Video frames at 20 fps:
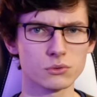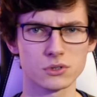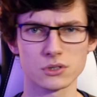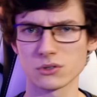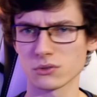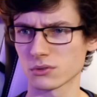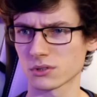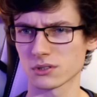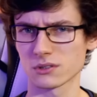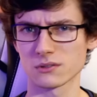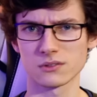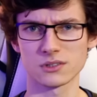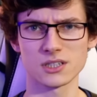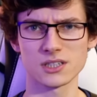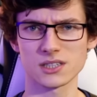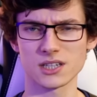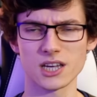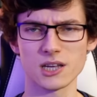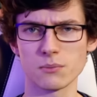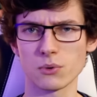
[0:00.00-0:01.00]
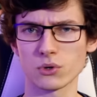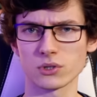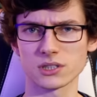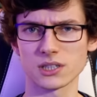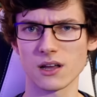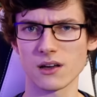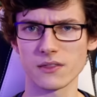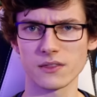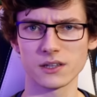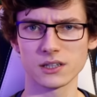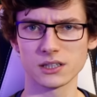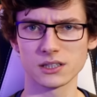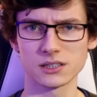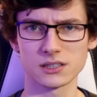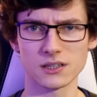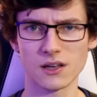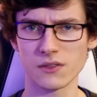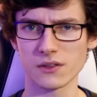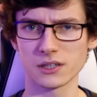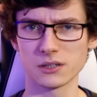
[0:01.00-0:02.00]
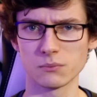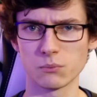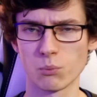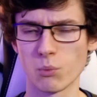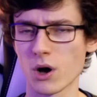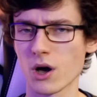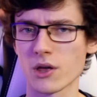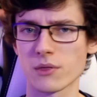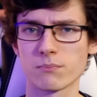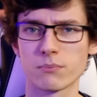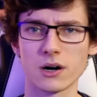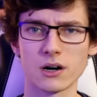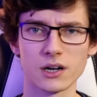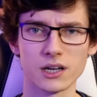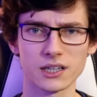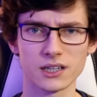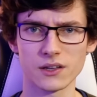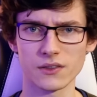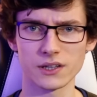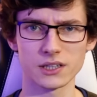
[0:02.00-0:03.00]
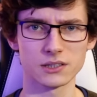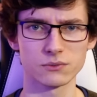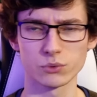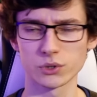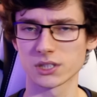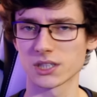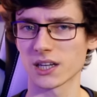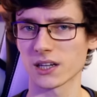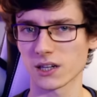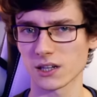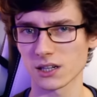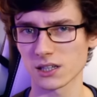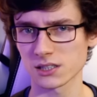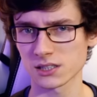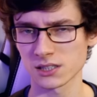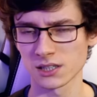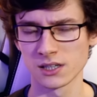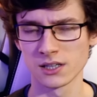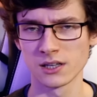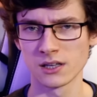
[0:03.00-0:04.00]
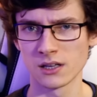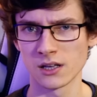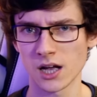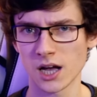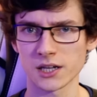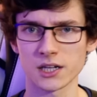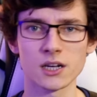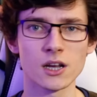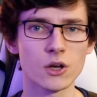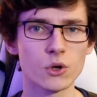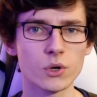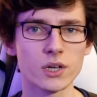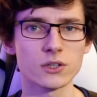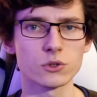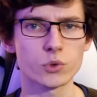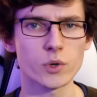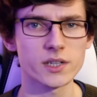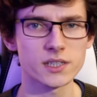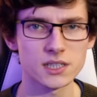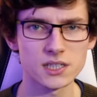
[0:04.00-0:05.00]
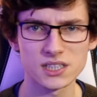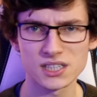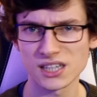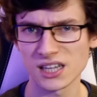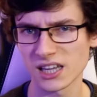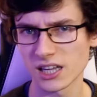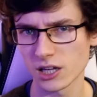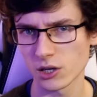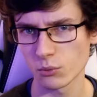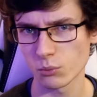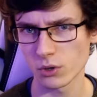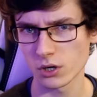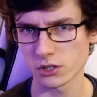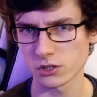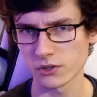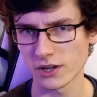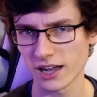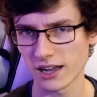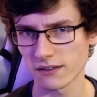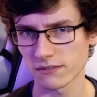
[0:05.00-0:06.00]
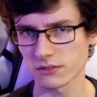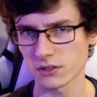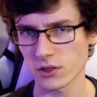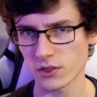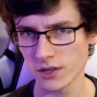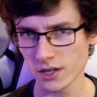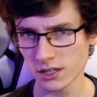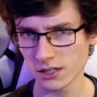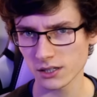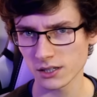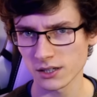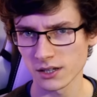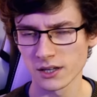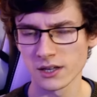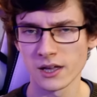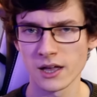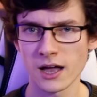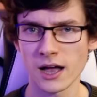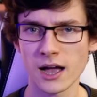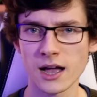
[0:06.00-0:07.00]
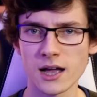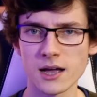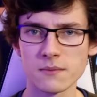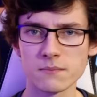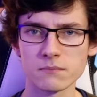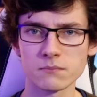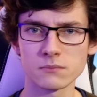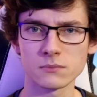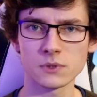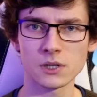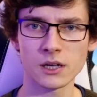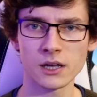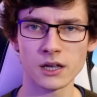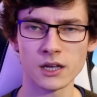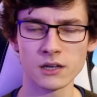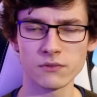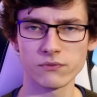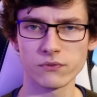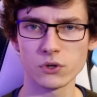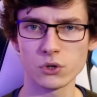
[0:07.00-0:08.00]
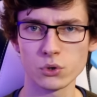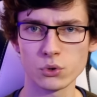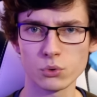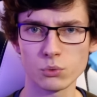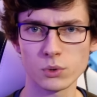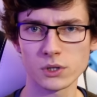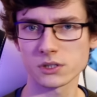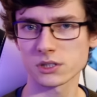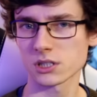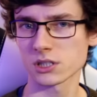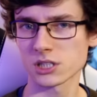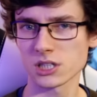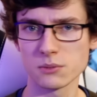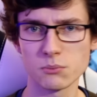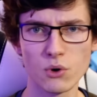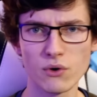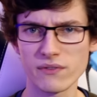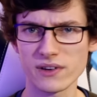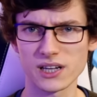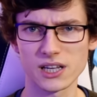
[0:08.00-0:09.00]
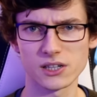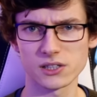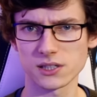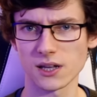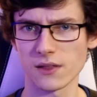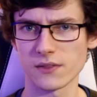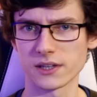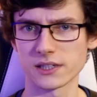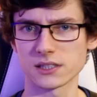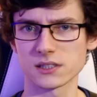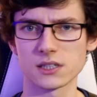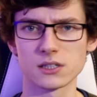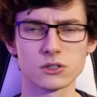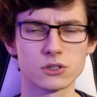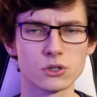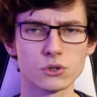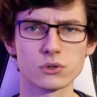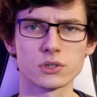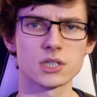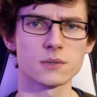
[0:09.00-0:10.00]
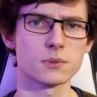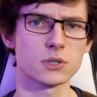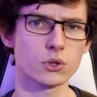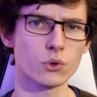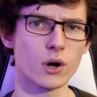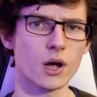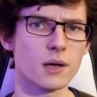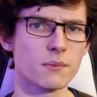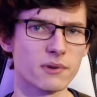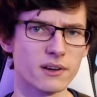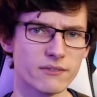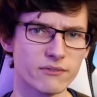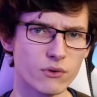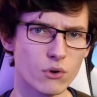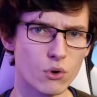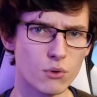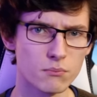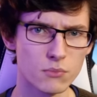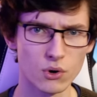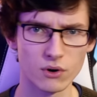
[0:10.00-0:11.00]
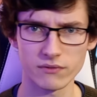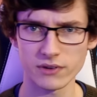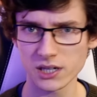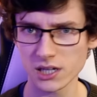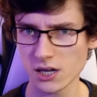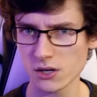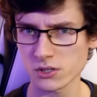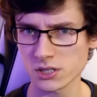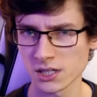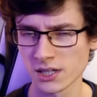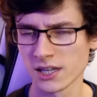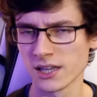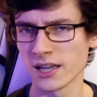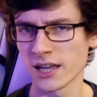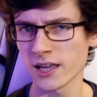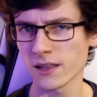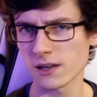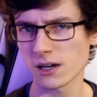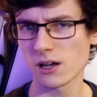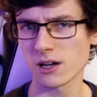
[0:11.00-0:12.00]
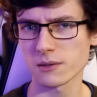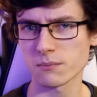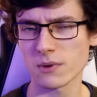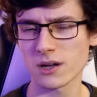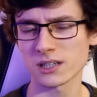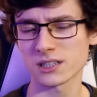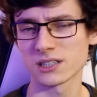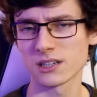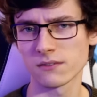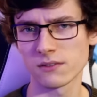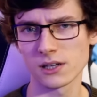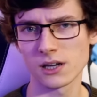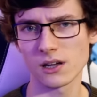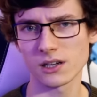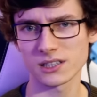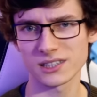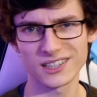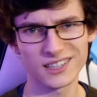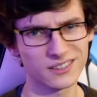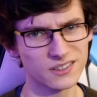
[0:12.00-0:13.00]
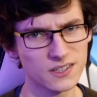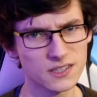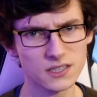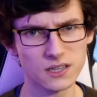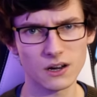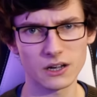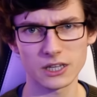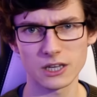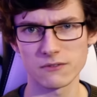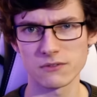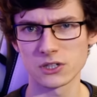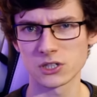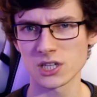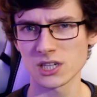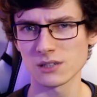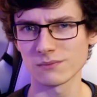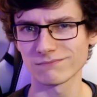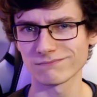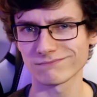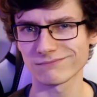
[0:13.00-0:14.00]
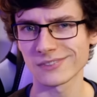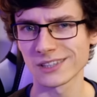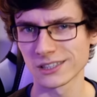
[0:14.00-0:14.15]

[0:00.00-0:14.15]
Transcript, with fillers: do, does keyboards like these, are they worth buying, are they ridiculous? I don't know, interested to hear what you have to think. Um, if you want to see more videos like this, then do subscribe for more videos. Hit the like button if you liked it, dislike it if you didn't,